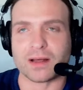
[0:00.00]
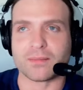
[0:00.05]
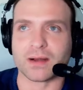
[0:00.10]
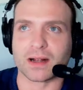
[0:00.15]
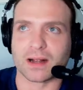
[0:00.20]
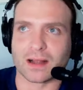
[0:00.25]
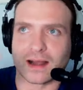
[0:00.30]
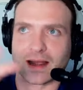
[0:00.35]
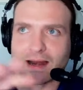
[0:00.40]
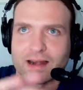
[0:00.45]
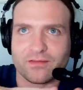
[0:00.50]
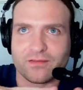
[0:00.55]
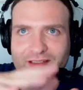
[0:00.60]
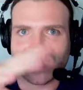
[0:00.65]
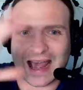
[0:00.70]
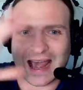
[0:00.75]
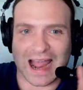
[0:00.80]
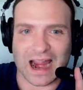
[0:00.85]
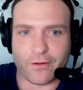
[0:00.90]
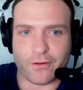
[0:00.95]
but kind of
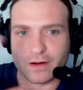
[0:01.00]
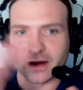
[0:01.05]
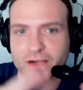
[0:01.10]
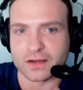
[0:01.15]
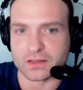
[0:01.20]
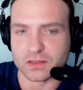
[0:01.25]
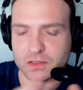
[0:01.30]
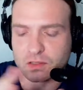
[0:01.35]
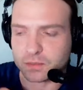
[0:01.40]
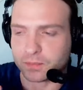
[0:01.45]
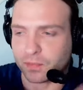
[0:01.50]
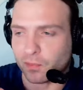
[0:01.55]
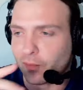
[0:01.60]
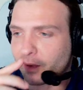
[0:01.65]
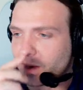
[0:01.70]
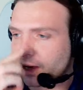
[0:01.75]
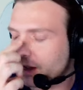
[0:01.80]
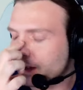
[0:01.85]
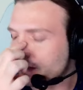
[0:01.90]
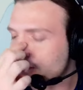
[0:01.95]
character
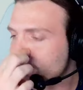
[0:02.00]
spoiler.